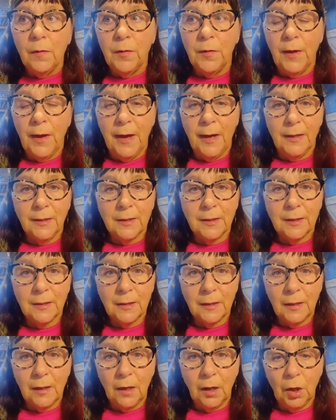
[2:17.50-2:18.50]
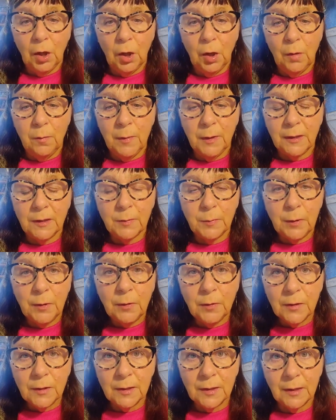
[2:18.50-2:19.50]
that
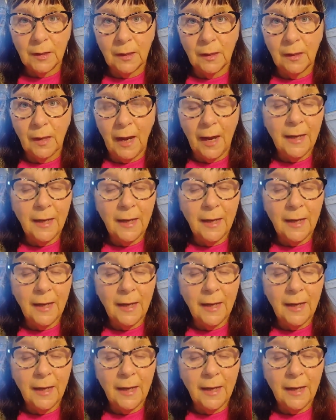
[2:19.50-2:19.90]
experiencing